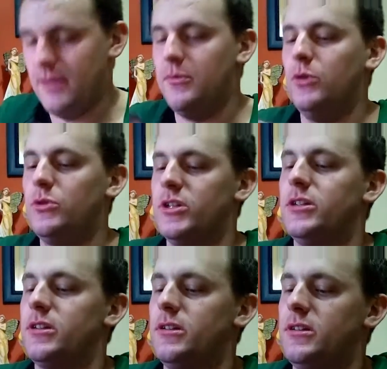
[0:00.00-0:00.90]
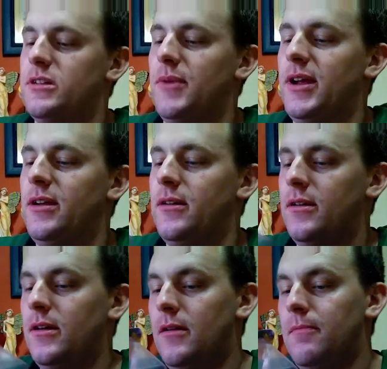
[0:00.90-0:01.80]
important to me
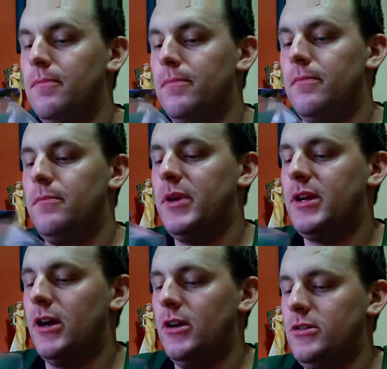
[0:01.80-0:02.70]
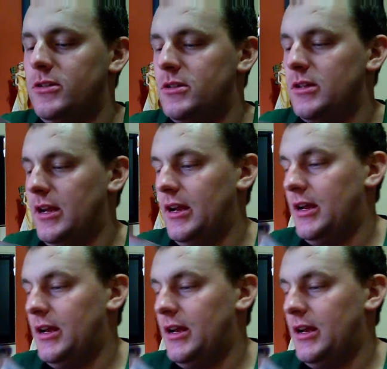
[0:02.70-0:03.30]
because